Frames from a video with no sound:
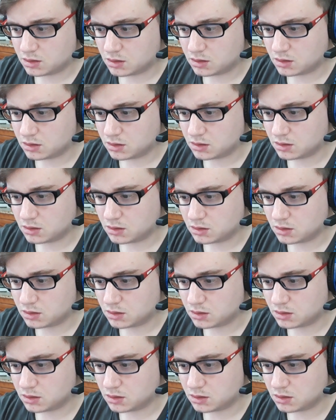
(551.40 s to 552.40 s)

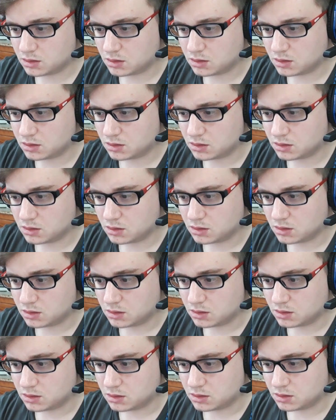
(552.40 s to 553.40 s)

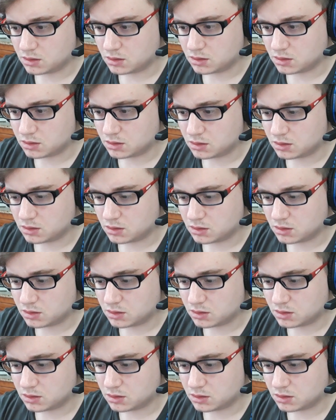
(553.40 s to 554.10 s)
Nobody speaks.